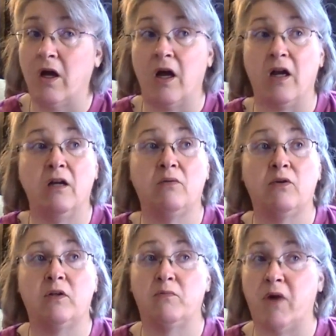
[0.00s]
and this
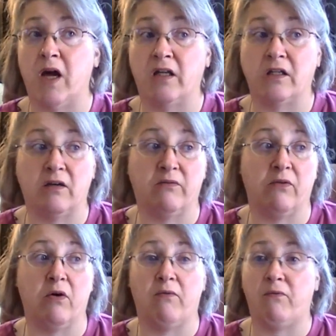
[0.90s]
was a massive
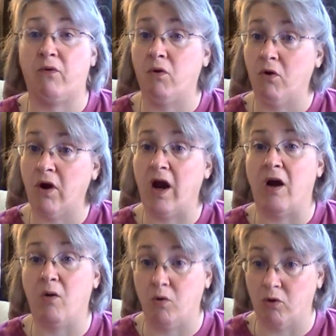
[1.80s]

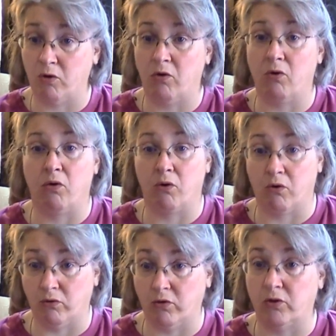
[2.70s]
4-hour
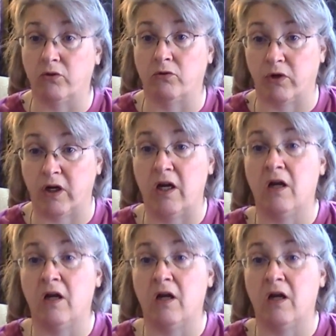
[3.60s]
oral surgery.